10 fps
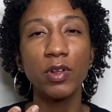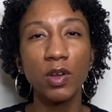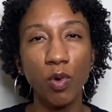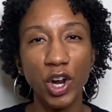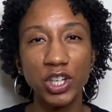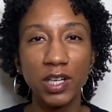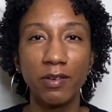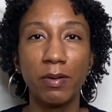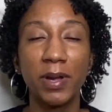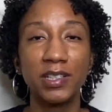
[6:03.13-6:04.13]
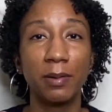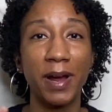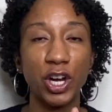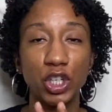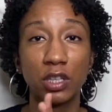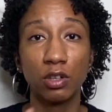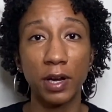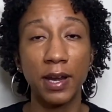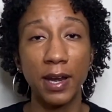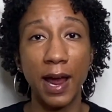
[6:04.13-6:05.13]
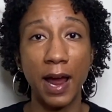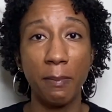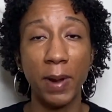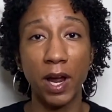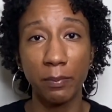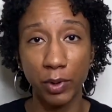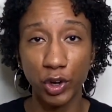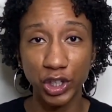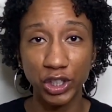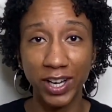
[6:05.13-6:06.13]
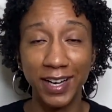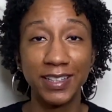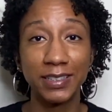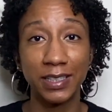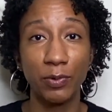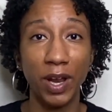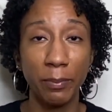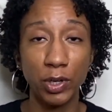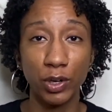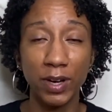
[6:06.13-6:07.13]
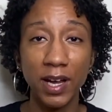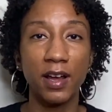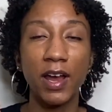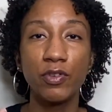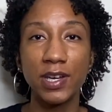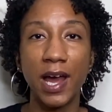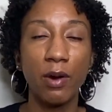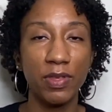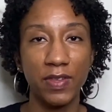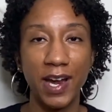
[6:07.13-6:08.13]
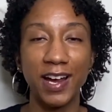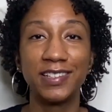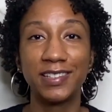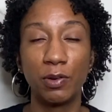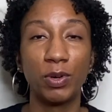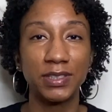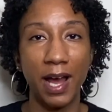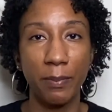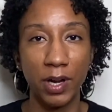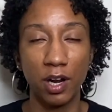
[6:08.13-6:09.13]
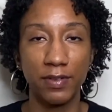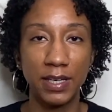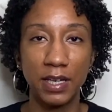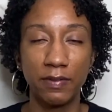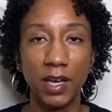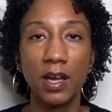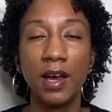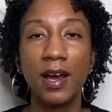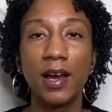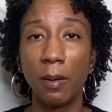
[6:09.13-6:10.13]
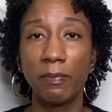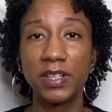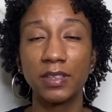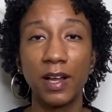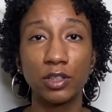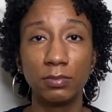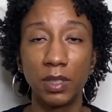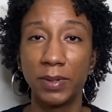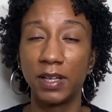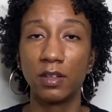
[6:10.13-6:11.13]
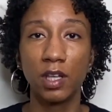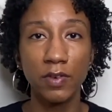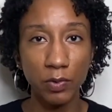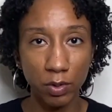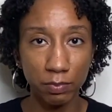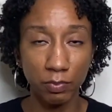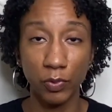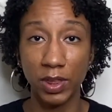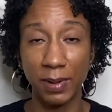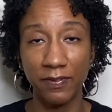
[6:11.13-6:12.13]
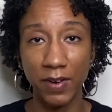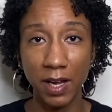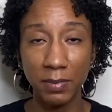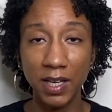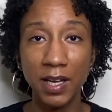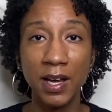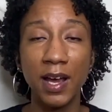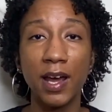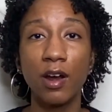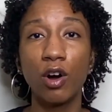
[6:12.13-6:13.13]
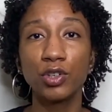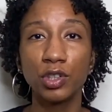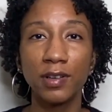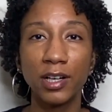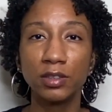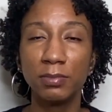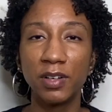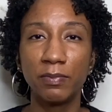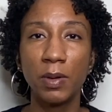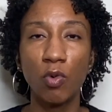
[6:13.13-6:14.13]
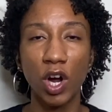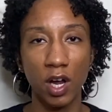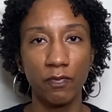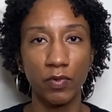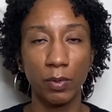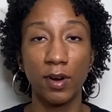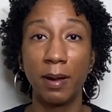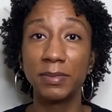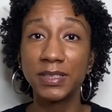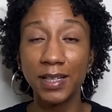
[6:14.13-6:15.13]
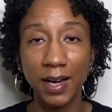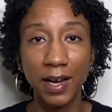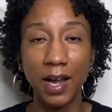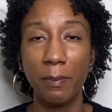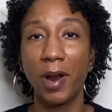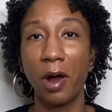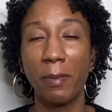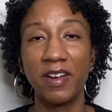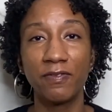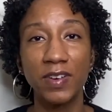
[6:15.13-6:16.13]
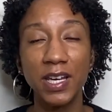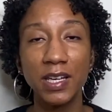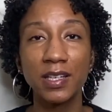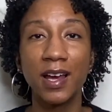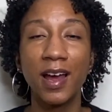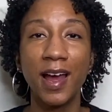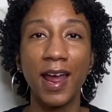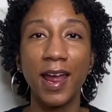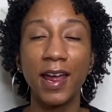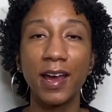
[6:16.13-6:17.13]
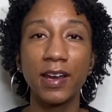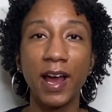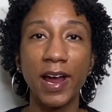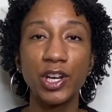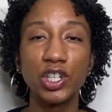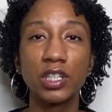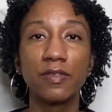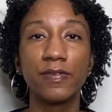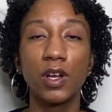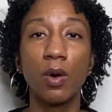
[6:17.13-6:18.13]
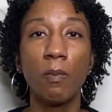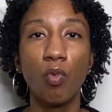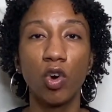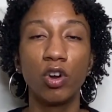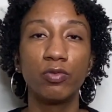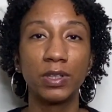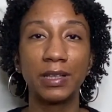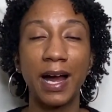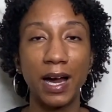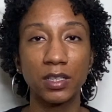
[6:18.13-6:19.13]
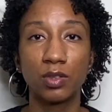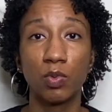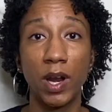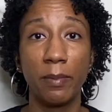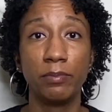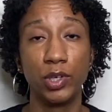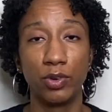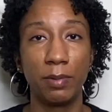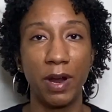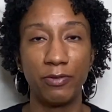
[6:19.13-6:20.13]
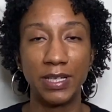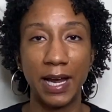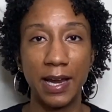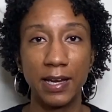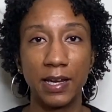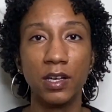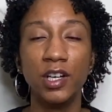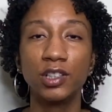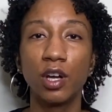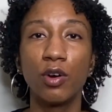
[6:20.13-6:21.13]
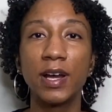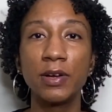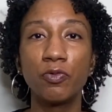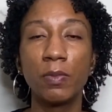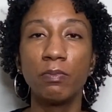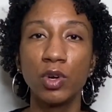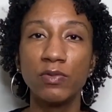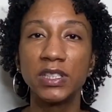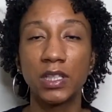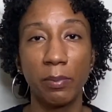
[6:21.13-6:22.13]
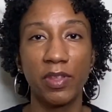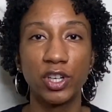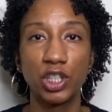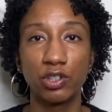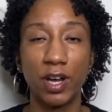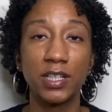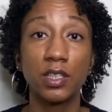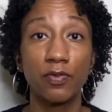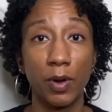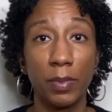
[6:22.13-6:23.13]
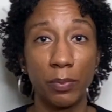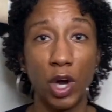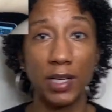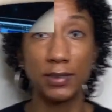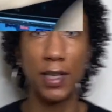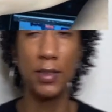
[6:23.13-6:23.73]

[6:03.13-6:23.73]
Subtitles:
watching TV because I'm actually looking at my computer screen to see what I'm doing. Every now and then I can see what's happening on the TV. This allows me to be in the living room with my family, and it also allows me to be more comfortable. I'm sitting, I'm not on my feet, and I can just feel more relaxed when I'm doing my retightening. So it removes some of the stress from the process.